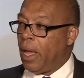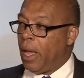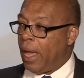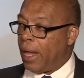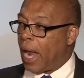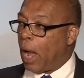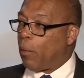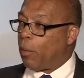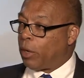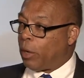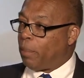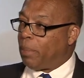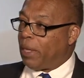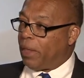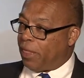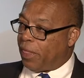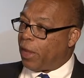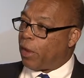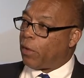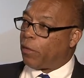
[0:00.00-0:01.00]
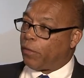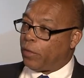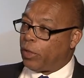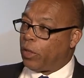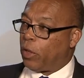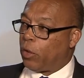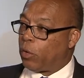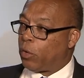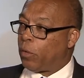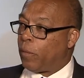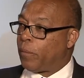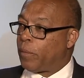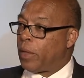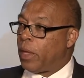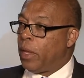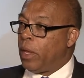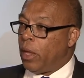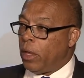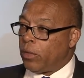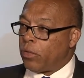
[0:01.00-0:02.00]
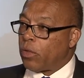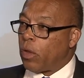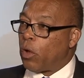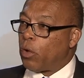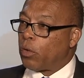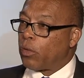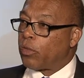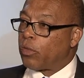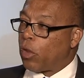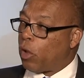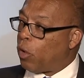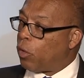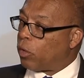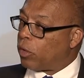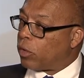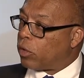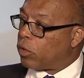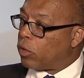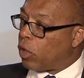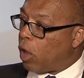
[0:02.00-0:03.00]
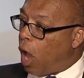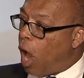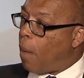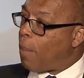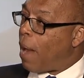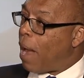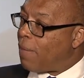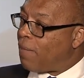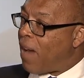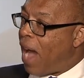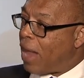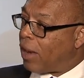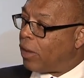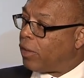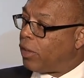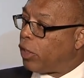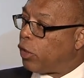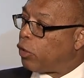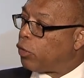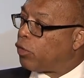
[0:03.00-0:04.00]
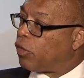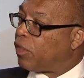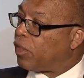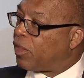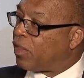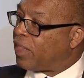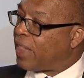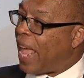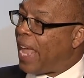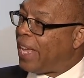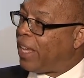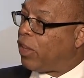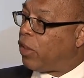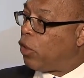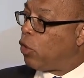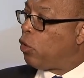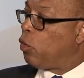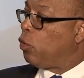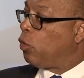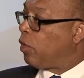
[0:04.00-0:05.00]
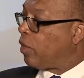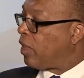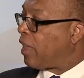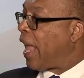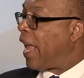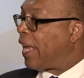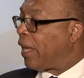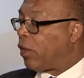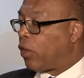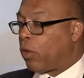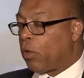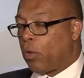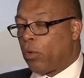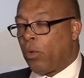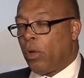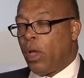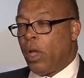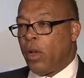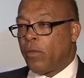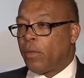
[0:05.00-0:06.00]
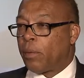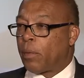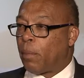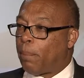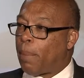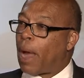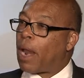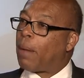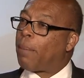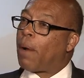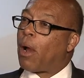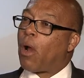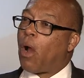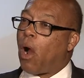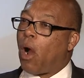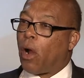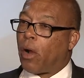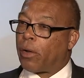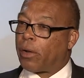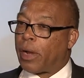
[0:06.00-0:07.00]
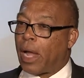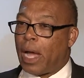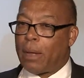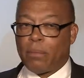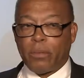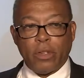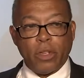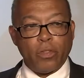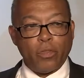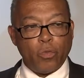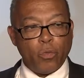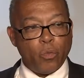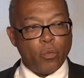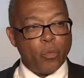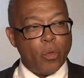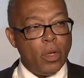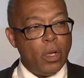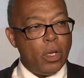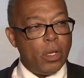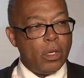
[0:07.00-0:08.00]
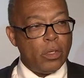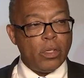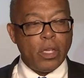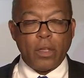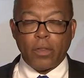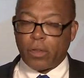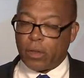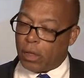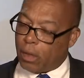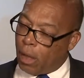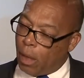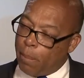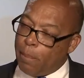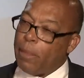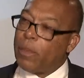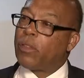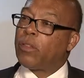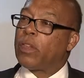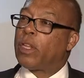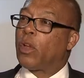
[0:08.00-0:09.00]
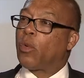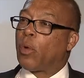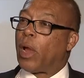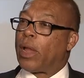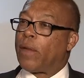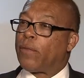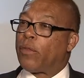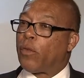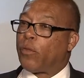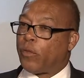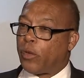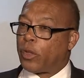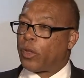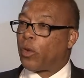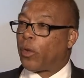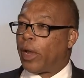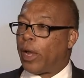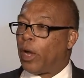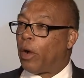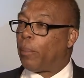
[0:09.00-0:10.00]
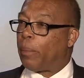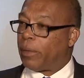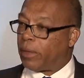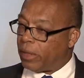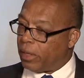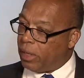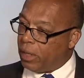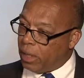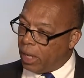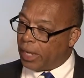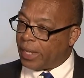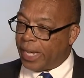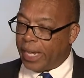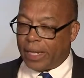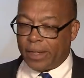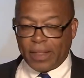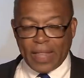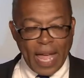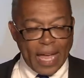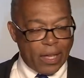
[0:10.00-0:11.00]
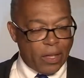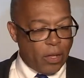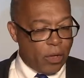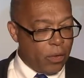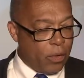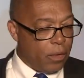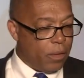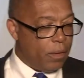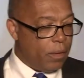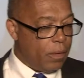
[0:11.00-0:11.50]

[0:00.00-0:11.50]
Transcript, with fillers: and I want to be there for you. So, so to all my volunteers, thank you, thank you from the bottom of my heart. I'm just, just immensely grateful for your help. And again, thank you.